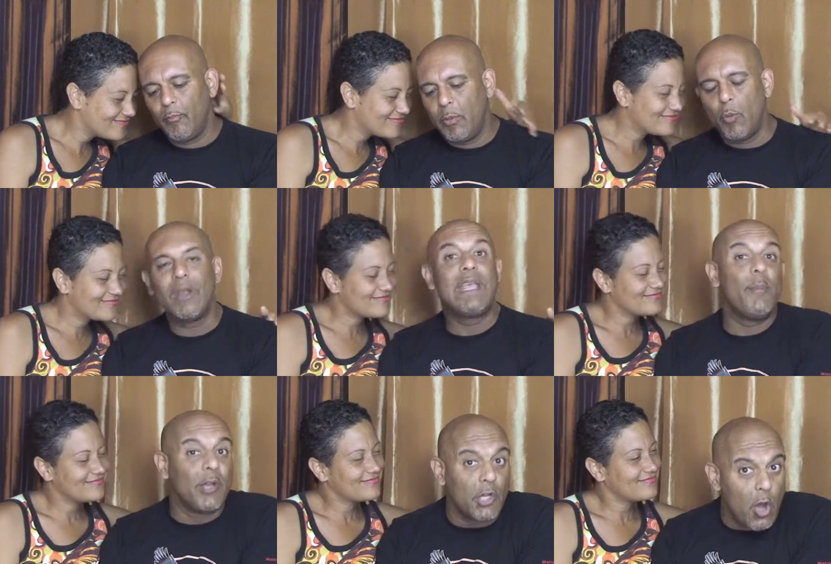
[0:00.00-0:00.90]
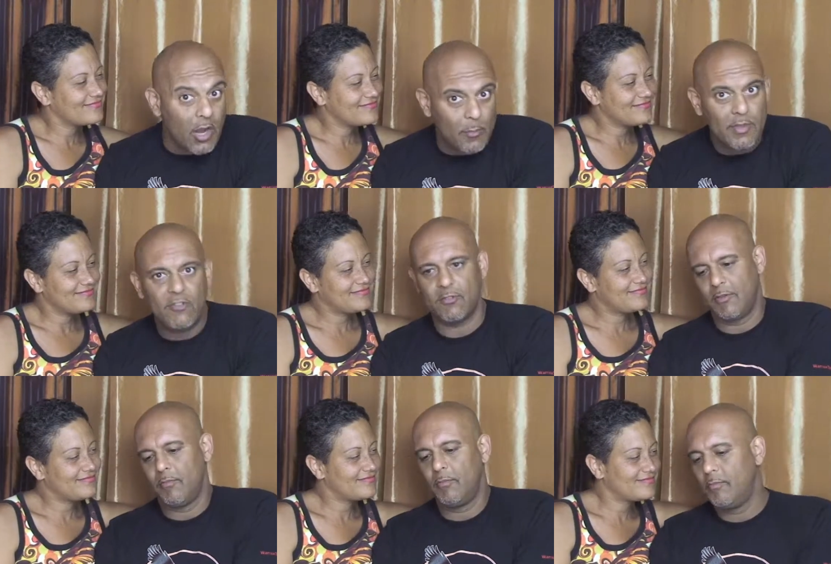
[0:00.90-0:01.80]
Speaker 1: we want to keep it anonymous
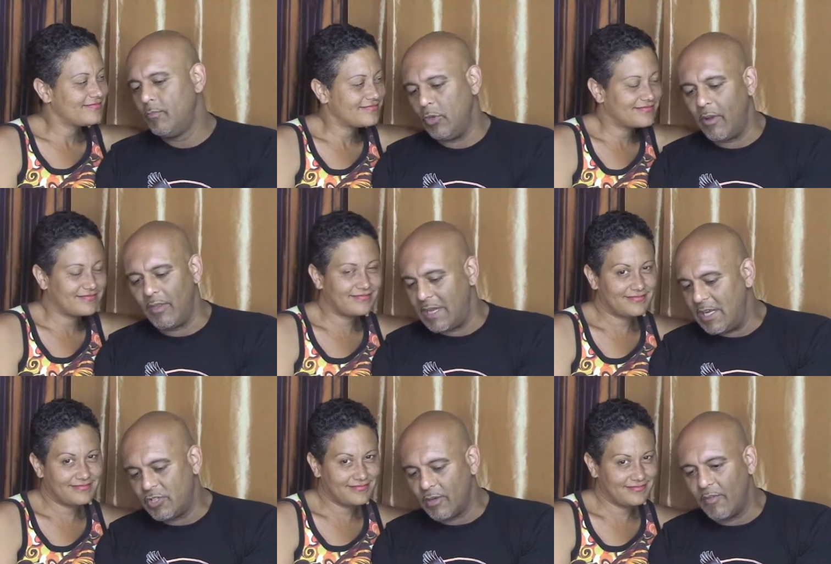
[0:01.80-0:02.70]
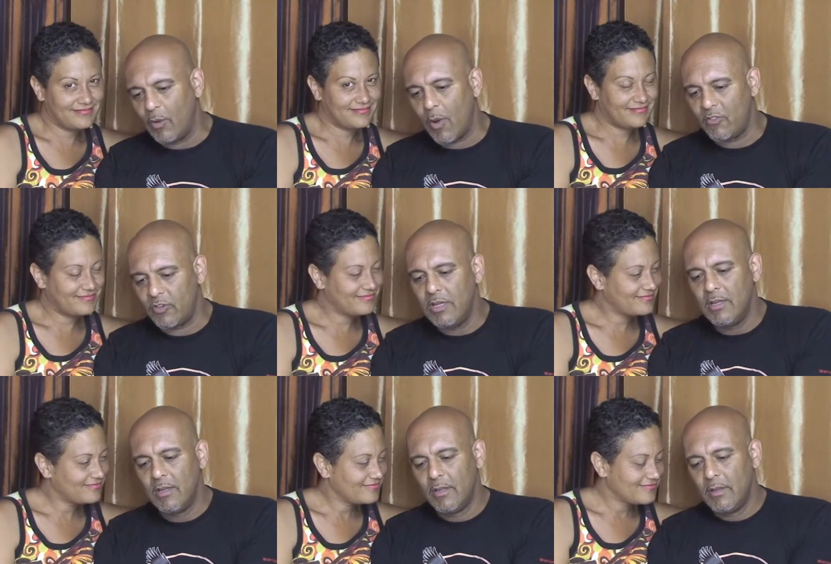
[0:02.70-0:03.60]
due to the nature of the question,
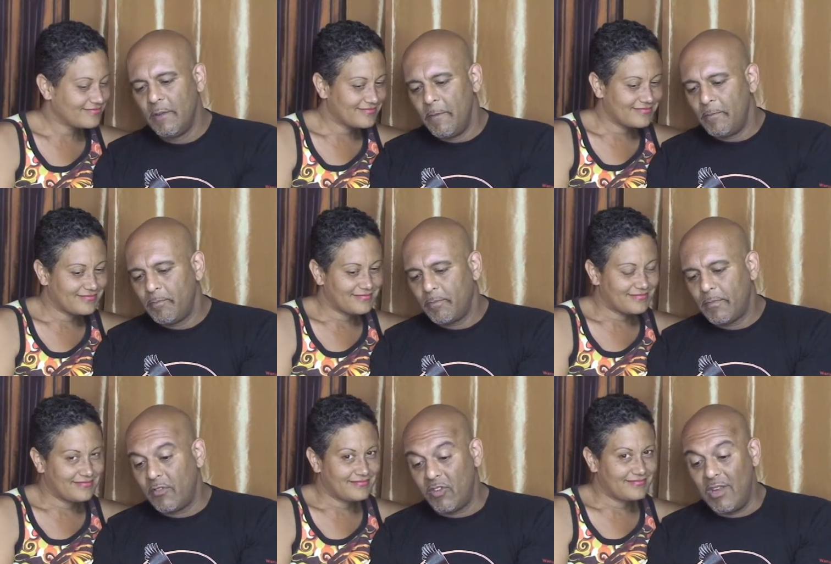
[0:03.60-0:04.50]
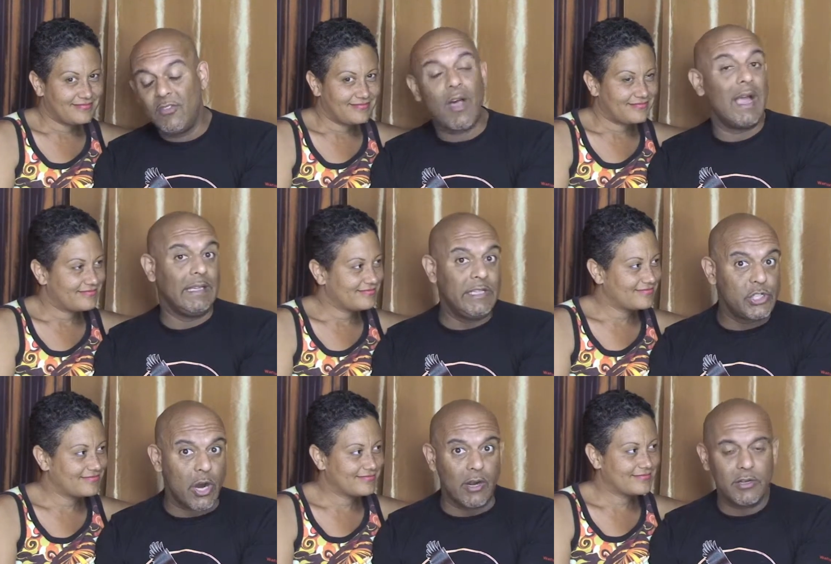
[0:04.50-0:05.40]
because it is highly
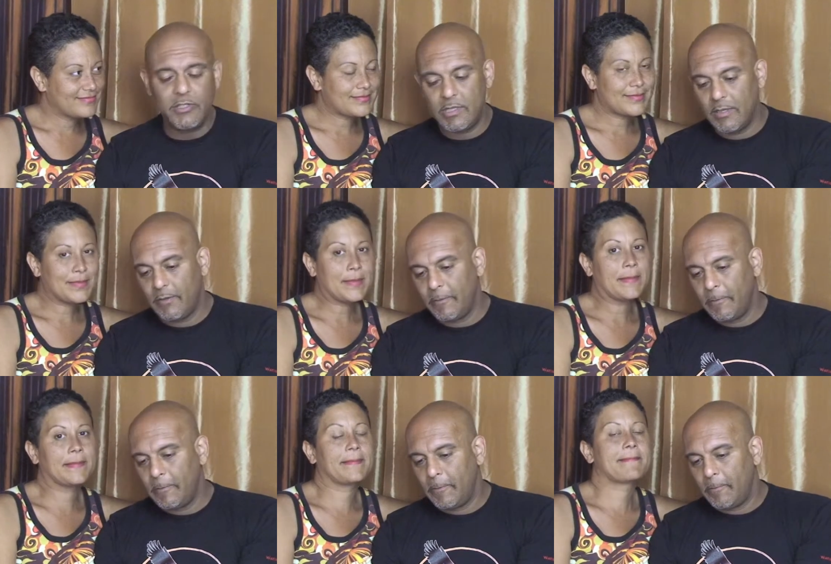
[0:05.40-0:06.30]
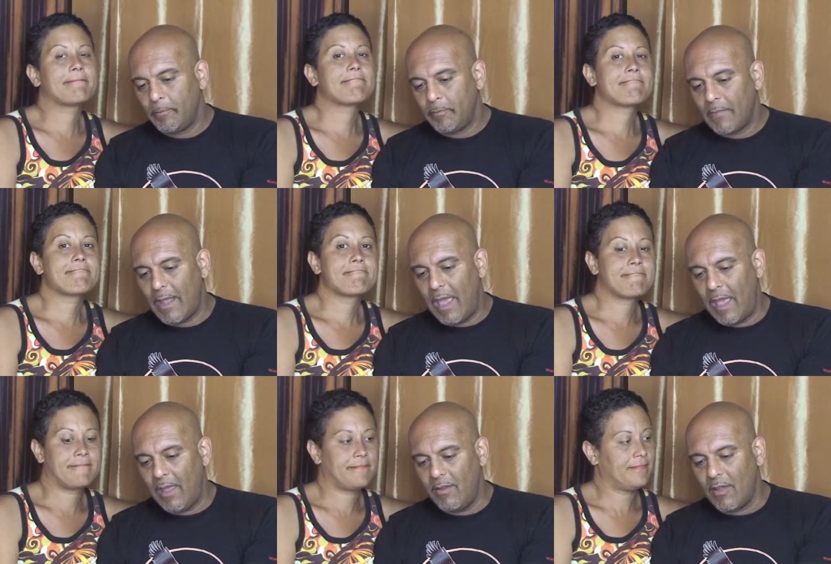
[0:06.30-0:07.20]
charged.
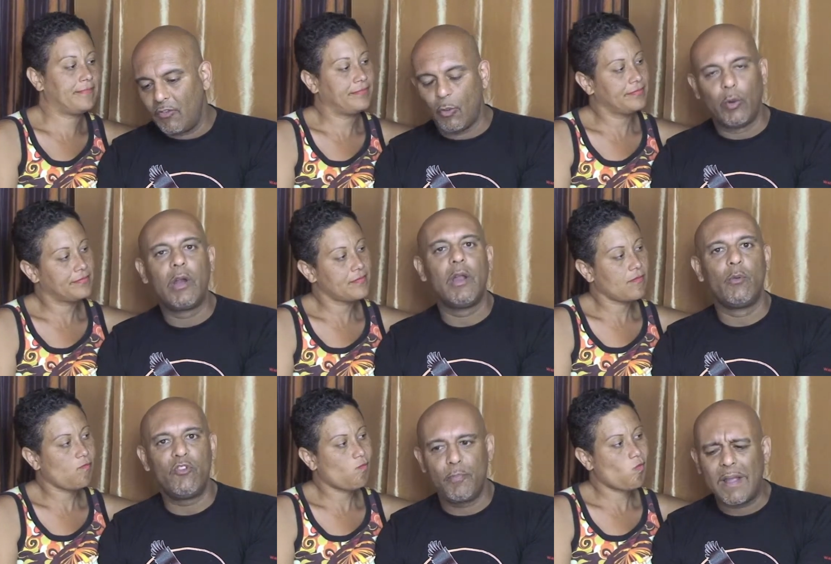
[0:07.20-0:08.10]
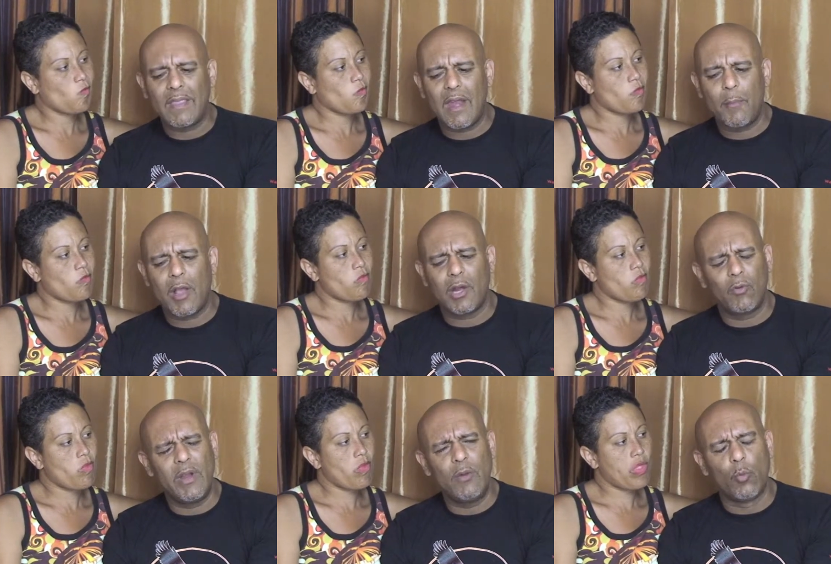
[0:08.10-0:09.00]
And so we're going to respect that. I'm not going
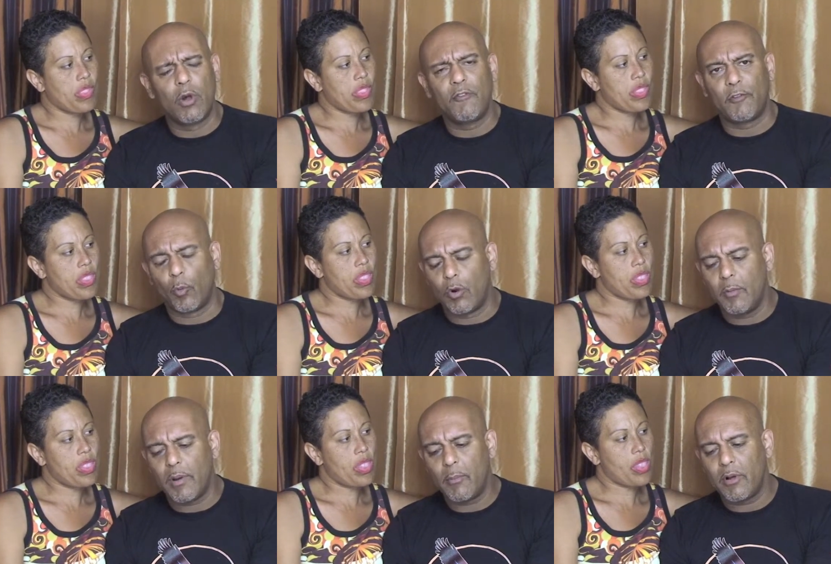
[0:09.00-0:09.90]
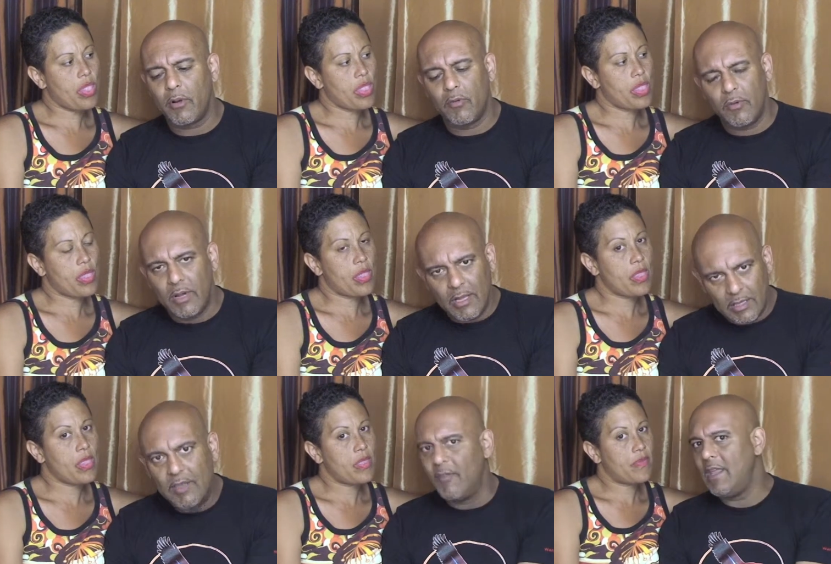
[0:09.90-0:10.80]
to read word for word, but I'm going to
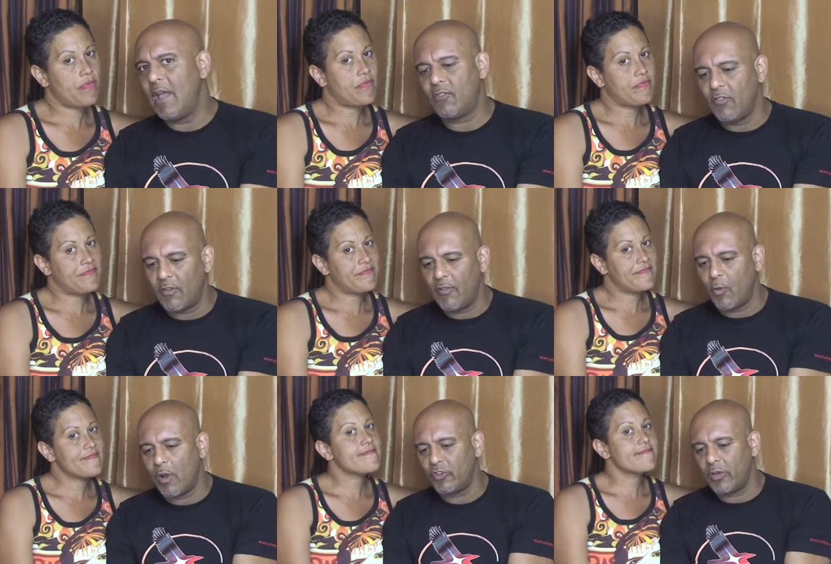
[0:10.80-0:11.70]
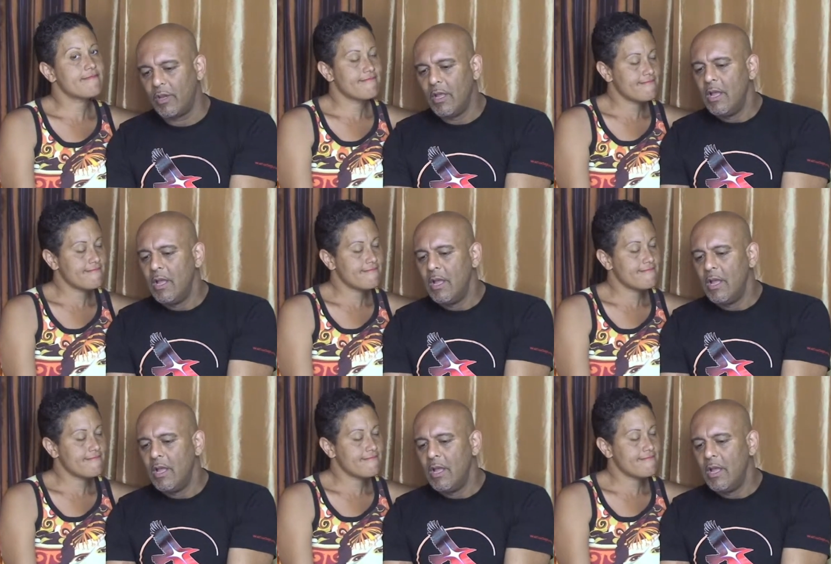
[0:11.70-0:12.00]
give you the essence of the question.